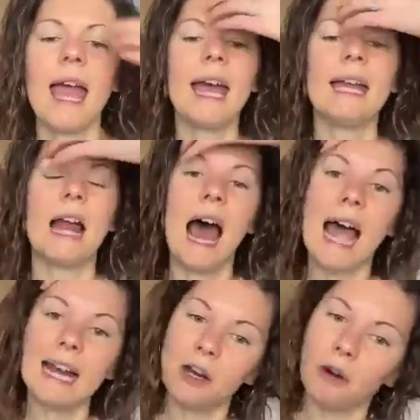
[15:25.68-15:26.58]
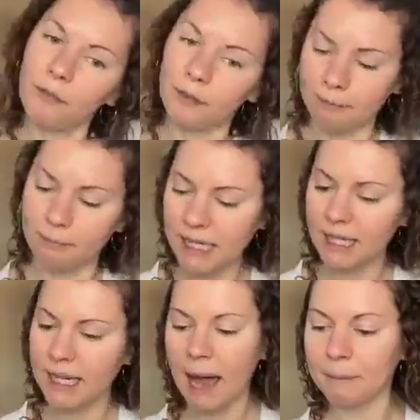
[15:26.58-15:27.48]
And I know for
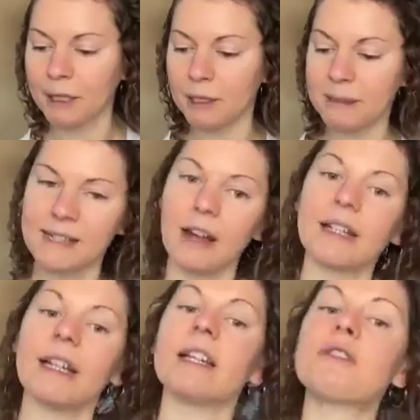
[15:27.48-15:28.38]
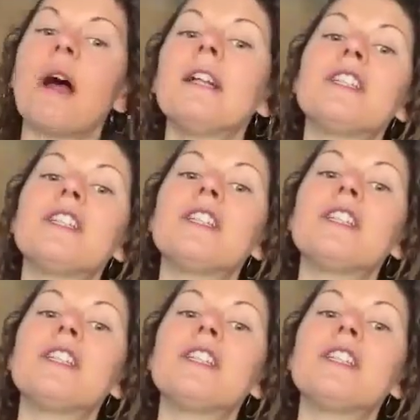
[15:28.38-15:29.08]
me, I'm going to be studying astrology.